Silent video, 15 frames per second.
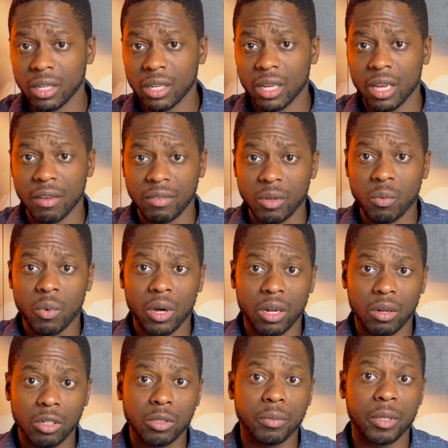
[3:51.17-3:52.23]
If you want
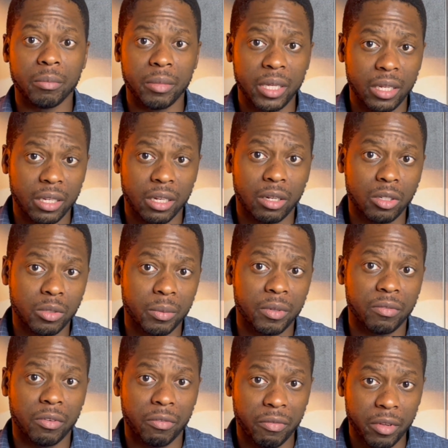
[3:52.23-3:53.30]
ultimate meaning, ultimate
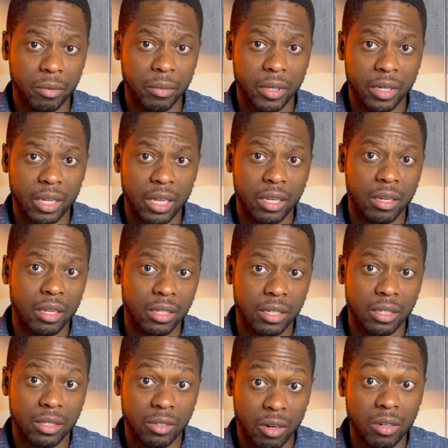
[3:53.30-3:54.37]
fulfillment, it
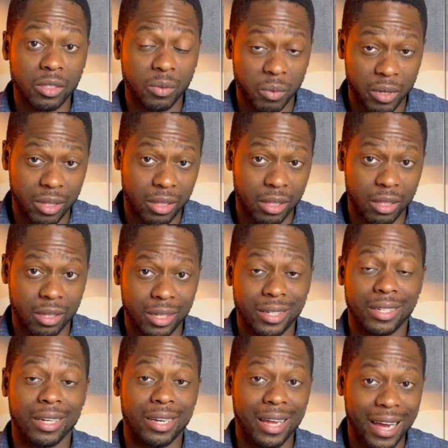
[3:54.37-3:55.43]
starts with
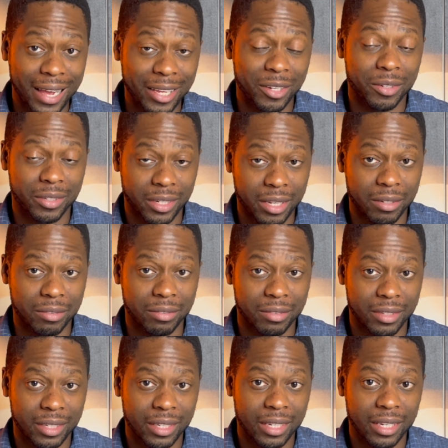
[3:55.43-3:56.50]
denying yourself
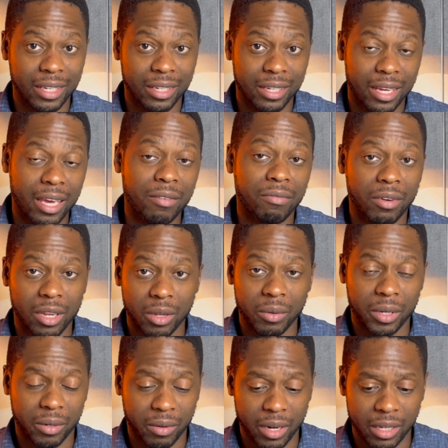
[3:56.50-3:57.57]
and following
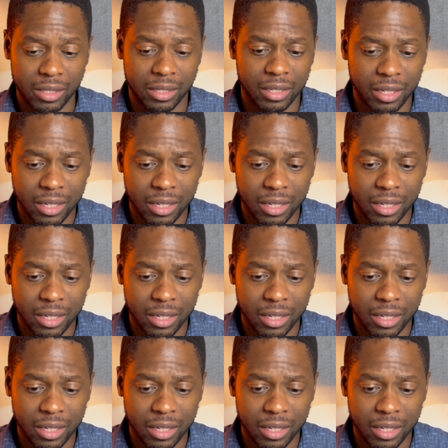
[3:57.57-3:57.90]
Christ.